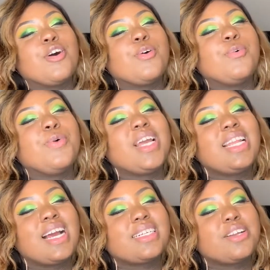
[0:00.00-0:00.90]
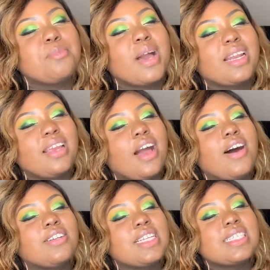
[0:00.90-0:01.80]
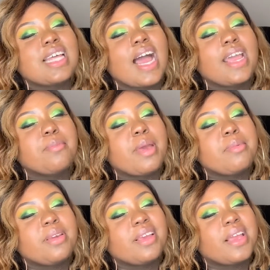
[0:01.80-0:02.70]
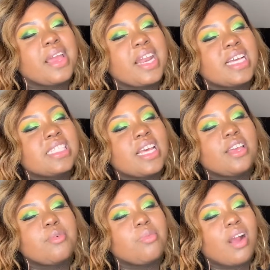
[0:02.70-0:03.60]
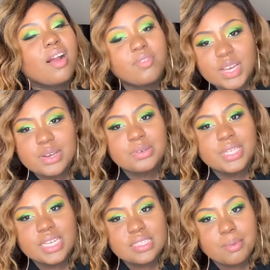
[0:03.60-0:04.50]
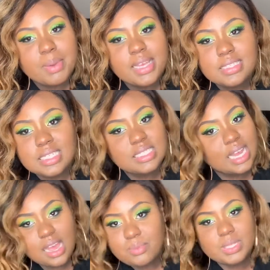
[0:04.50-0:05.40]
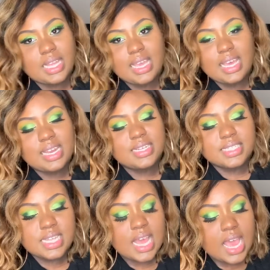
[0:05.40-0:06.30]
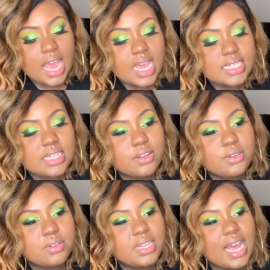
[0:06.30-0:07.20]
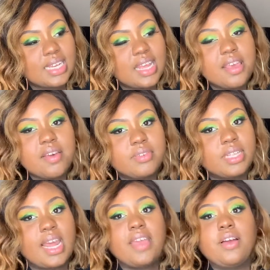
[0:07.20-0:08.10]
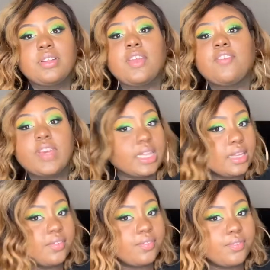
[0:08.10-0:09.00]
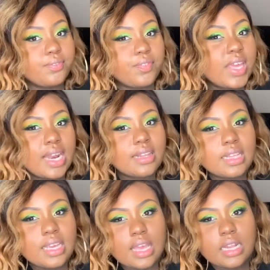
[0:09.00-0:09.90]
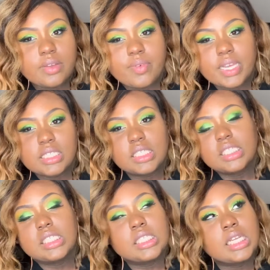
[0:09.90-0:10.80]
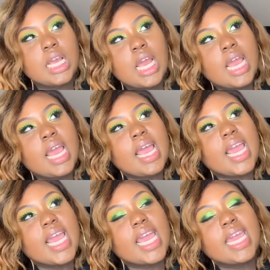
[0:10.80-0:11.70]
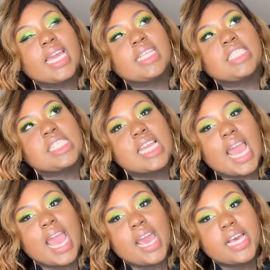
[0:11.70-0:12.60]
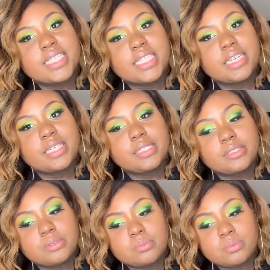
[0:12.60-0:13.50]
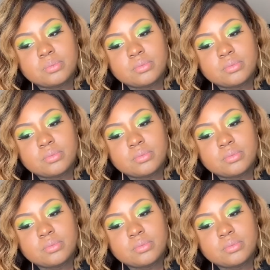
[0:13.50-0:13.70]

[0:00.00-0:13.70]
with Dr. Imani on this hike, baby. And I tell you, Bravo does an amazing job with their edits. So Dr. Heavenly, they only 50 feet, I think, in elevation. And she asked, um,